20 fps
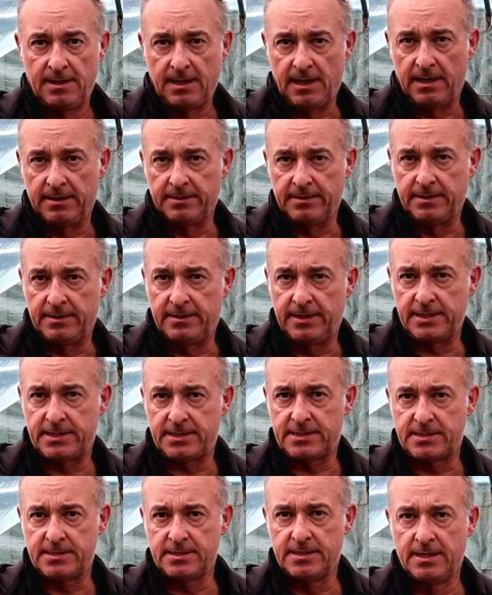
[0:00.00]
under
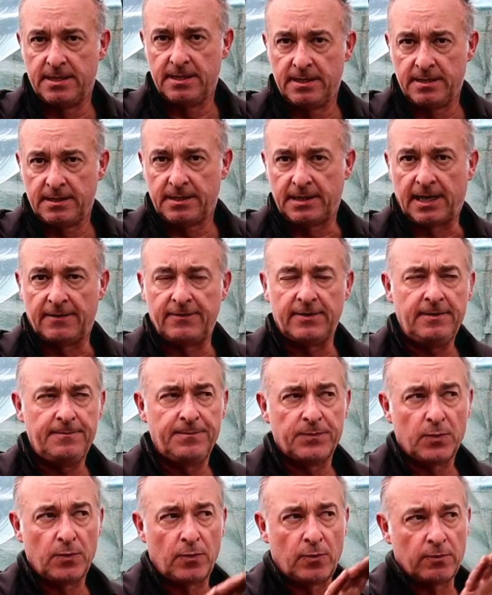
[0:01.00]
this cover
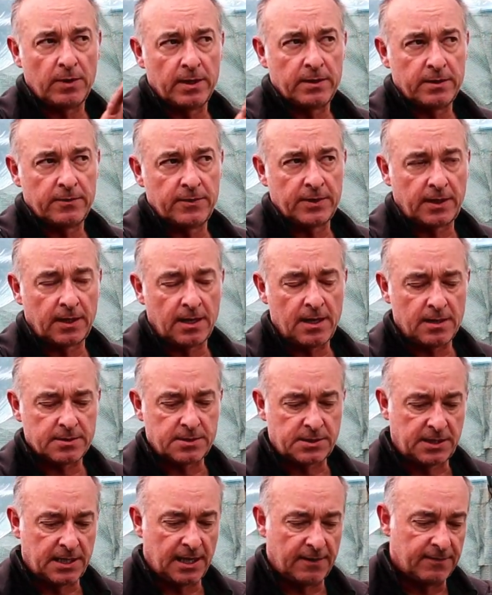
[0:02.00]
or under the glass
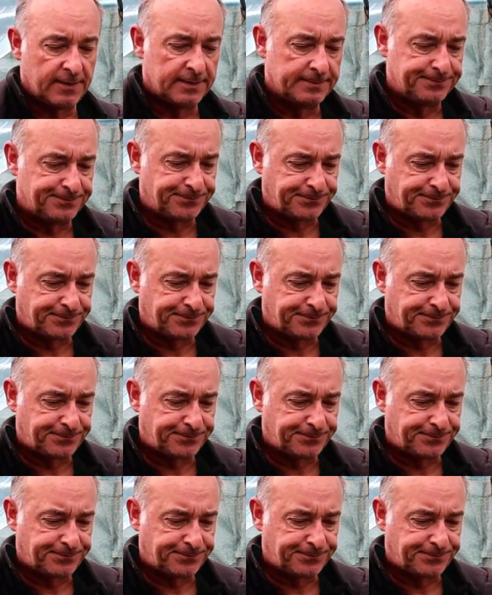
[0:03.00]
cover.